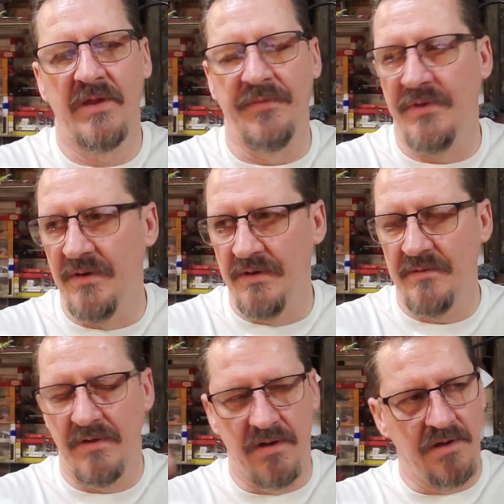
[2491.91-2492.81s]
at the
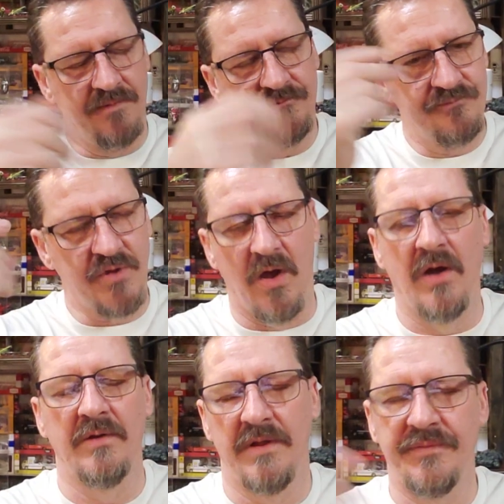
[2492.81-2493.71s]
uh,
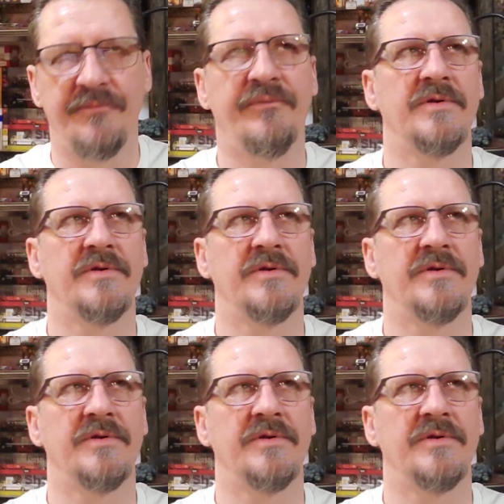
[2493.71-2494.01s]
con, at the,